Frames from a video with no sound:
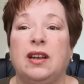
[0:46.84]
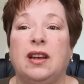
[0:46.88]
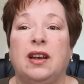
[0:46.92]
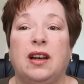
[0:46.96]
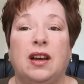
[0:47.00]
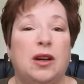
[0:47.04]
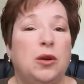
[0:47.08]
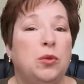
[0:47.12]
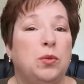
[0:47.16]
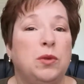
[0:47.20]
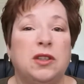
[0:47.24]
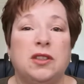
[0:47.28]

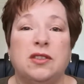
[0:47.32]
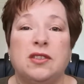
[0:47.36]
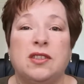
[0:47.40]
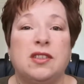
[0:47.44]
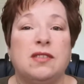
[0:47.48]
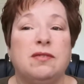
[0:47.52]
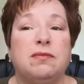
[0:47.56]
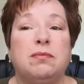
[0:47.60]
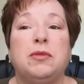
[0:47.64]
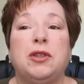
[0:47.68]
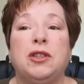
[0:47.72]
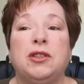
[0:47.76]
Our worlds
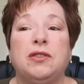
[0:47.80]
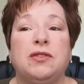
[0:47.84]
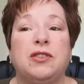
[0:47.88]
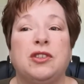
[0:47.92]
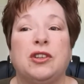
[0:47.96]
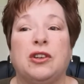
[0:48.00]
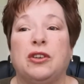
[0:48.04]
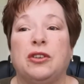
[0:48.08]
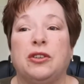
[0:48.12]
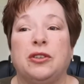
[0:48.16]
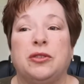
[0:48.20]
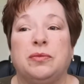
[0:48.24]
have moved
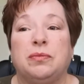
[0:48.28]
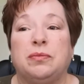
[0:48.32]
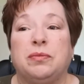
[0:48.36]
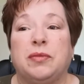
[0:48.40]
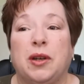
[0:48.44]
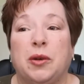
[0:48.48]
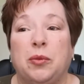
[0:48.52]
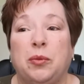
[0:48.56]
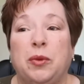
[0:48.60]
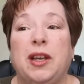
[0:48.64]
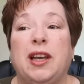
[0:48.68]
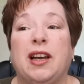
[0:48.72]
on
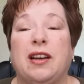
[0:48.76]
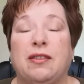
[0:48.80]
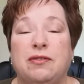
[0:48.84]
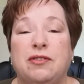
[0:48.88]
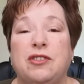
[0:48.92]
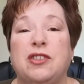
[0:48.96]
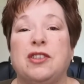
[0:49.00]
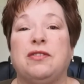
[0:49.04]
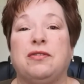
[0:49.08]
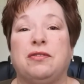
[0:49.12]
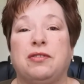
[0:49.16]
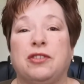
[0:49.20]
and we have
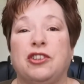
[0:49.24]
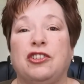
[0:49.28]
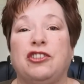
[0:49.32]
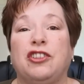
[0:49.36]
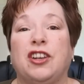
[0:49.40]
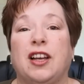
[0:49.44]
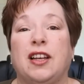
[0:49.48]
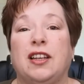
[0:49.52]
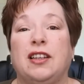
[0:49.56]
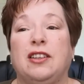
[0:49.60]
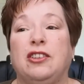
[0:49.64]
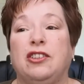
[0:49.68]
different
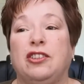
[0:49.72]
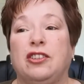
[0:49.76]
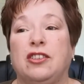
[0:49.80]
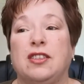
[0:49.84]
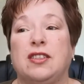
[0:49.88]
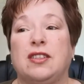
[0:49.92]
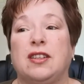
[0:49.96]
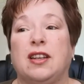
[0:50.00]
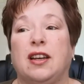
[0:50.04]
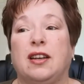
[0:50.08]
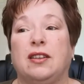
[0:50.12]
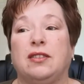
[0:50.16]

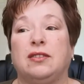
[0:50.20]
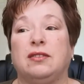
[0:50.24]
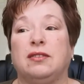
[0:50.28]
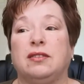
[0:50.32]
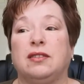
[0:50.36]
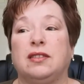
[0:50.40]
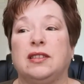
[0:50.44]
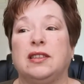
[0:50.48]
challenges now.